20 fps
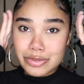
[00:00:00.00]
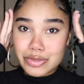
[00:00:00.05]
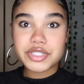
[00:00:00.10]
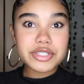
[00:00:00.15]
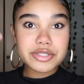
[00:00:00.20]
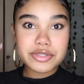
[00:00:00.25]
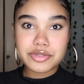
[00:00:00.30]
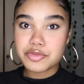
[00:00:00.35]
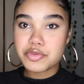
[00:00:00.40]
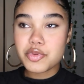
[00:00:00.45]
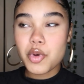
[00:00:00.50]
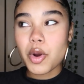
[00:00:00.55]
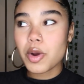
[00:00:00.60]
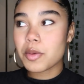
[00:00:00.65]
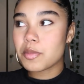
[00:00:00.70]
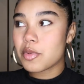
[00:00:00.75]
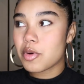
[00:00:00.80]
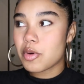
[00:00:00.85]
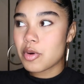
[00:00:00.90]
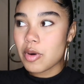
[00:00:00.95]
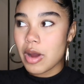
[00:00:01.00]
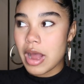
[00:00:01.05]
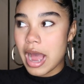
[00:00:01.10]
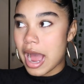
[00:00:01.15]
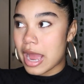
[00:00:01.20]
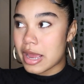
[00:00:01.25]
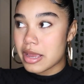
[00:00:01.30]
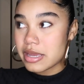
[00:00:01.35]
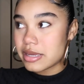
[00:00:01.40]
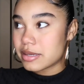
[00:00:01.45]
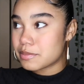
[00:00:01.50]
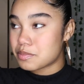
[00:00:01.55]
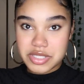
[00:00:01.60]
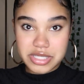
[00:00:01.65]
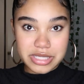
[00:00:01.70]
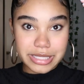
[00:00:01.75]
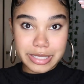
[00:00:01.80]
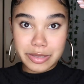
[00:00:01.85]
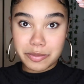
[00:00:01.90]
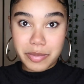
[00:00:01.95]
just normal high
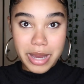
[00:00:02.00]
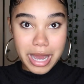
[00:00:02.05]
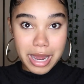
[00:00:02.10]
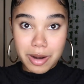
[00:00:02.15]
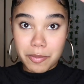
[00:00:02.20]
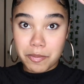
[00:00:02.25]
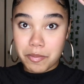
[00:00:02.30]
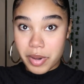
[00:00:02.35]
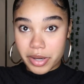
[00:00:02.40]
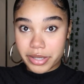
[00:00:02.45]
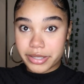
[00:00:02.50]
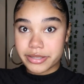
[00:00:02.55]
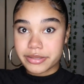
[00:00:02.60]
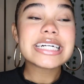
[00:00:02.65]
slick back bun,